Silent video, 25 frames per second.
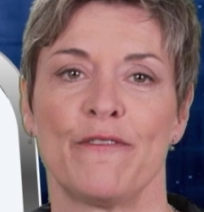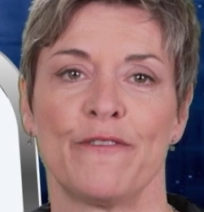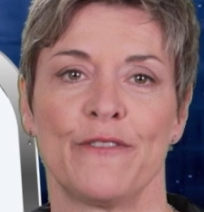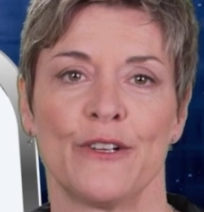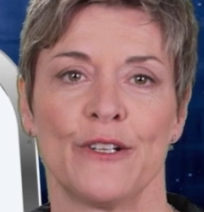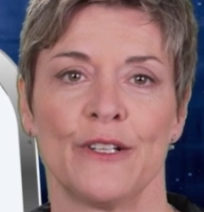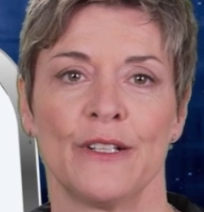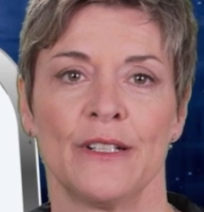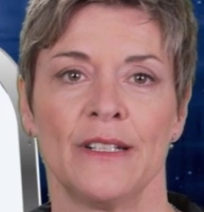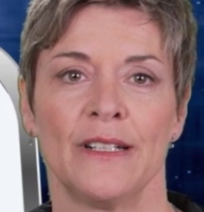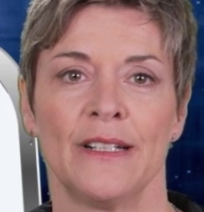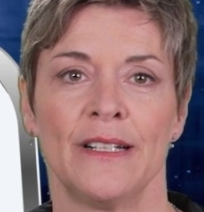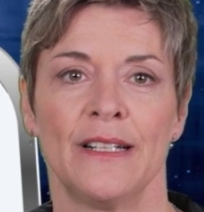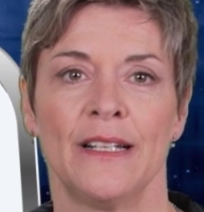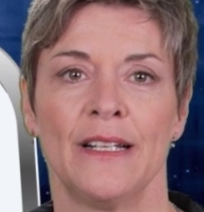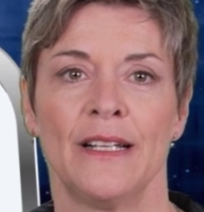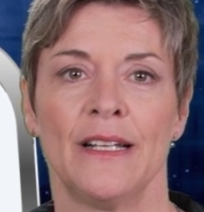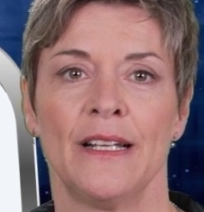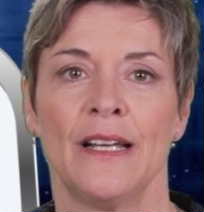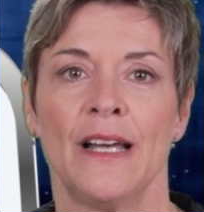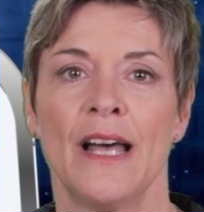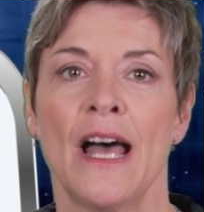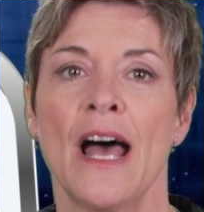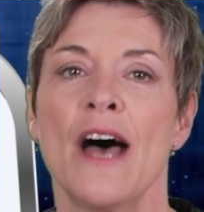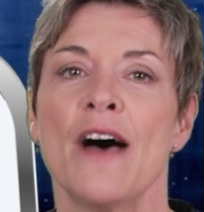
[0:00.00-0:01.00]
offer.
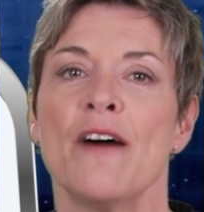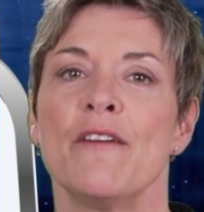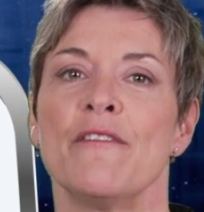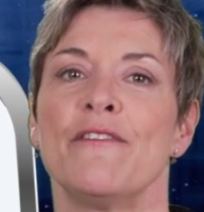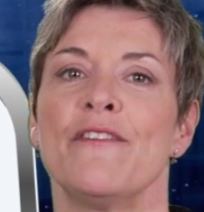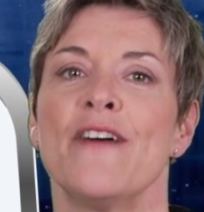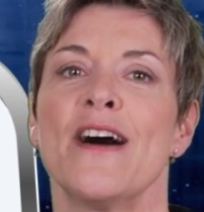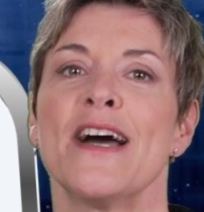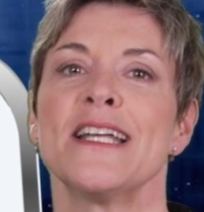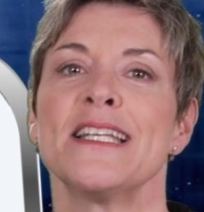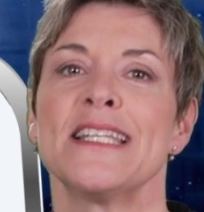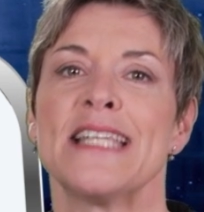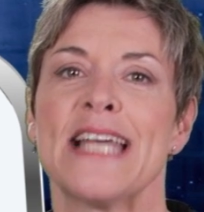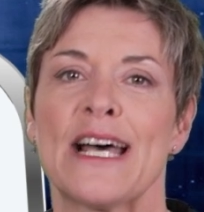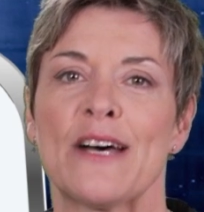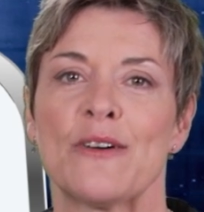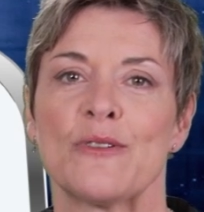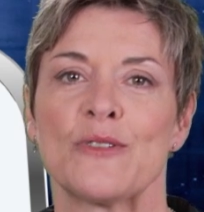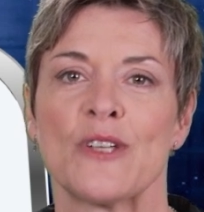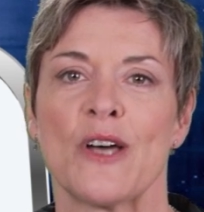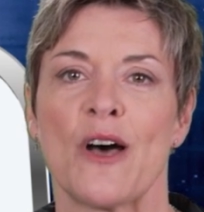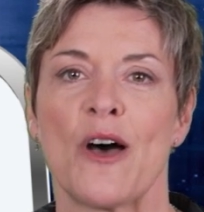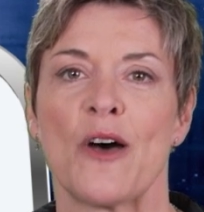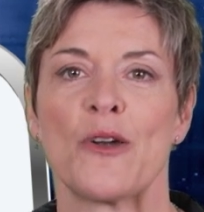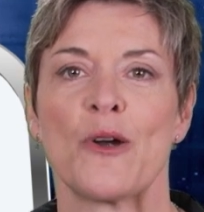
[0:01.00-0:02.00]
Find
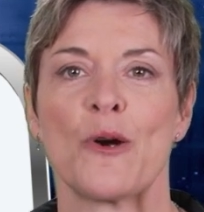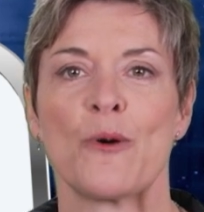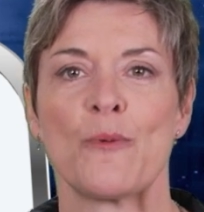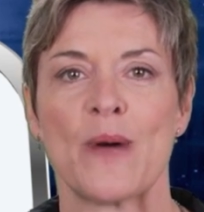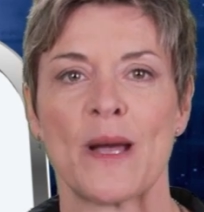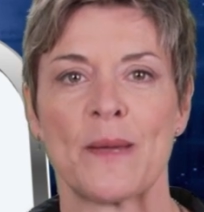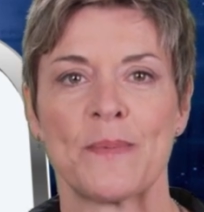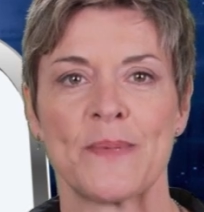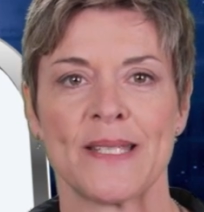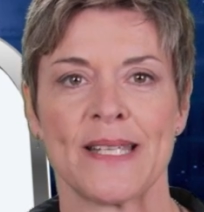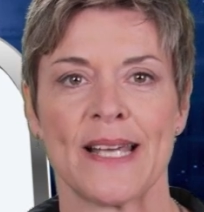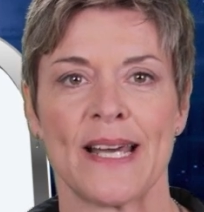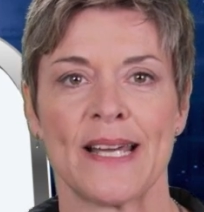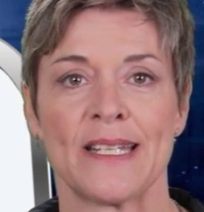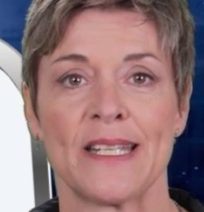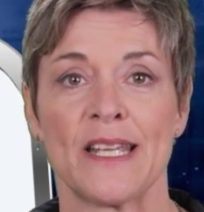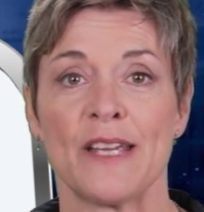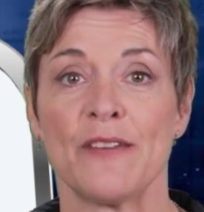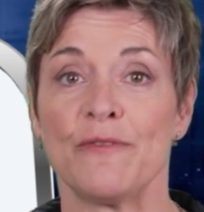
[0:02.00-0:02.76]
out on our website